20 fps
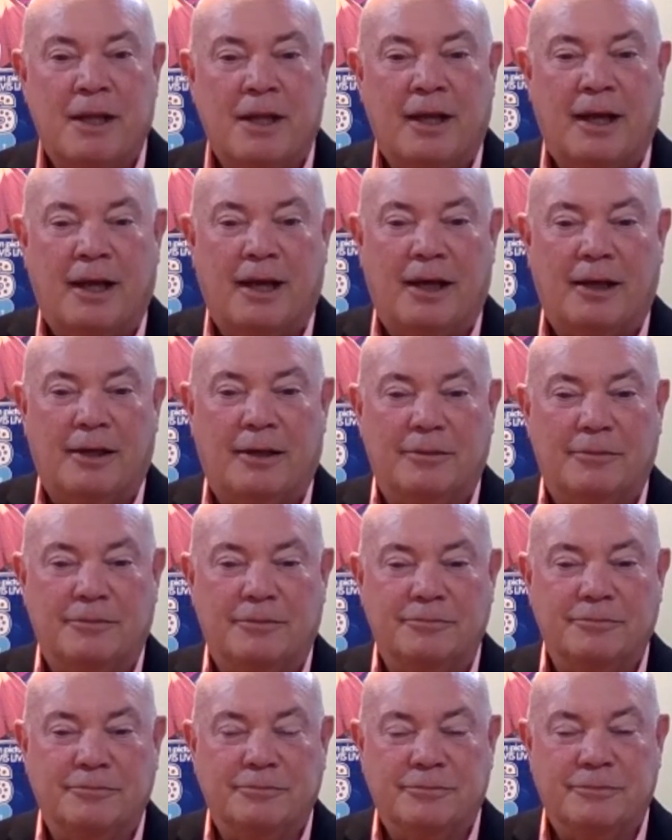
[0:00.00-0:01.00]

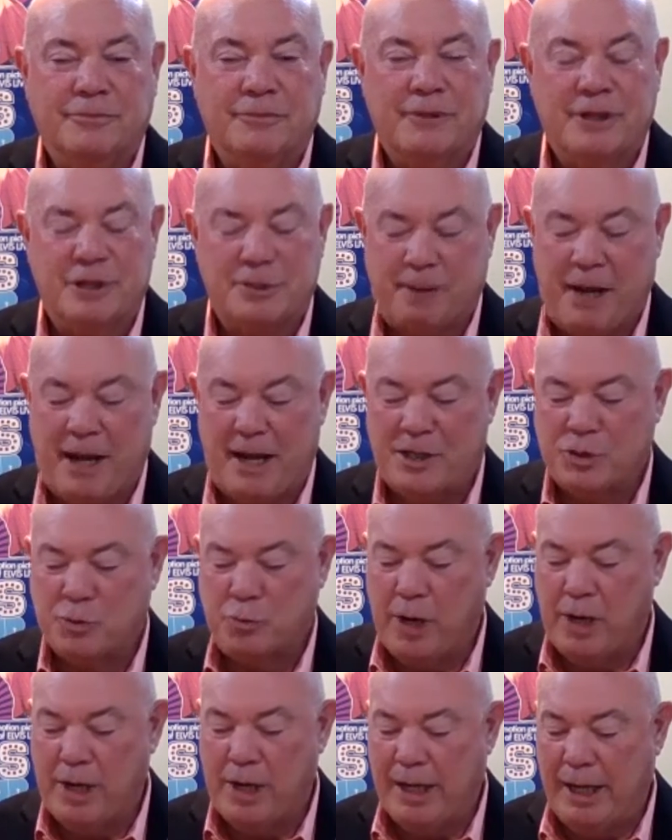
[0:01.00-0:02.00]
Um, this past
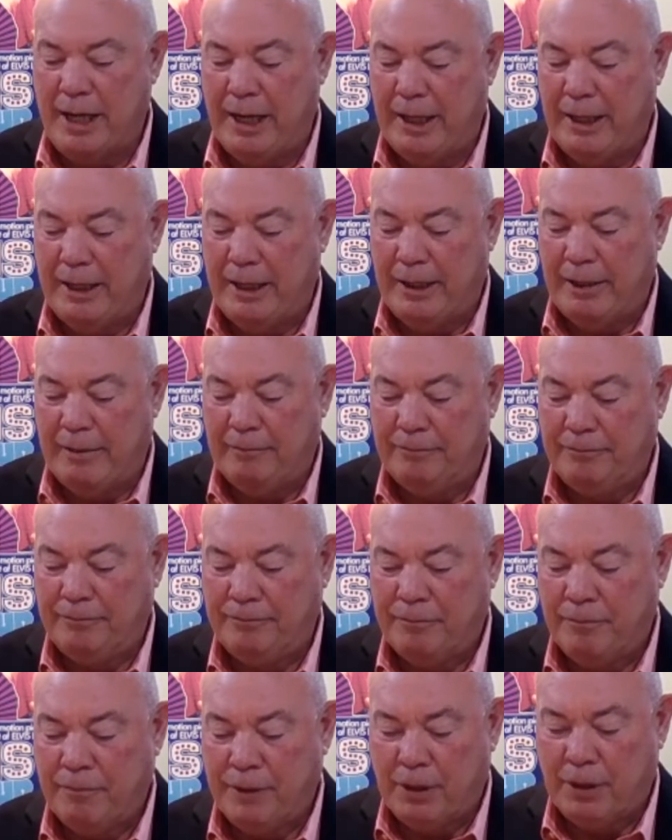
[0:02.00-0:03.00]
weekend, uh,
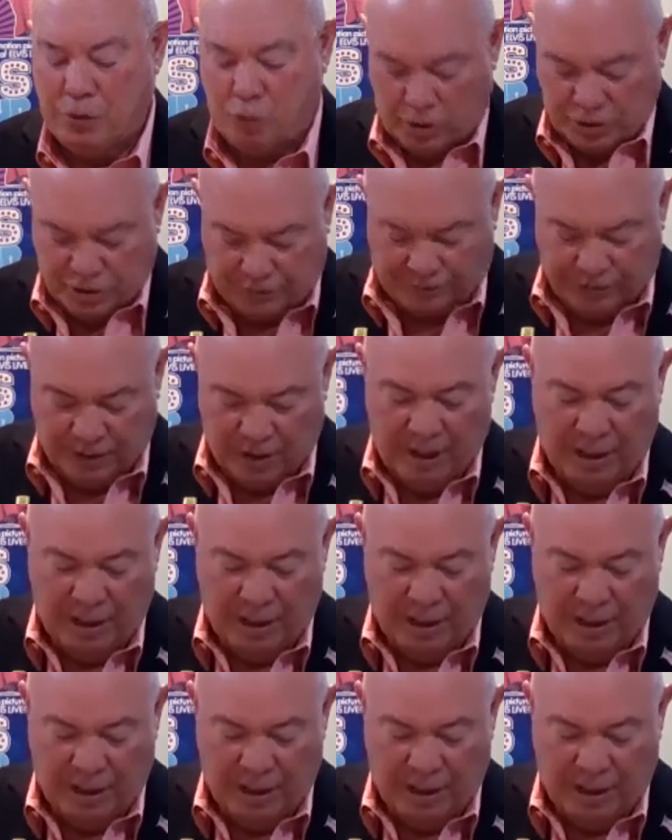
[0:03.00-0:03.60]
of course, if,